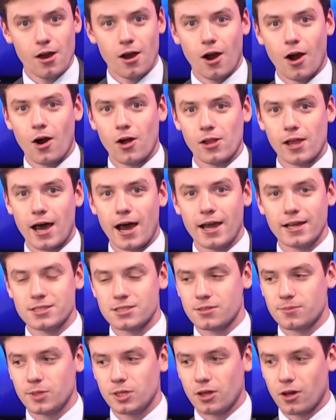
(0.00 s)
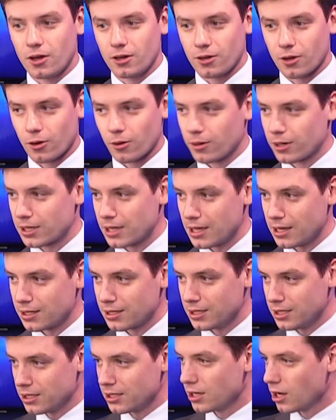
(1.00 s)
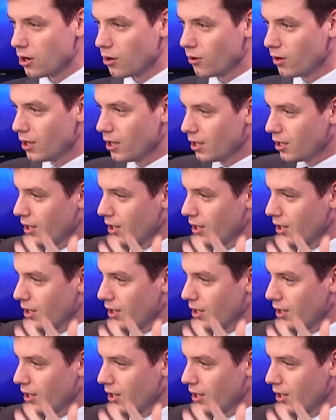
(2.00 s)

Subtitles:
All eyes have been on Hurricane Kiko.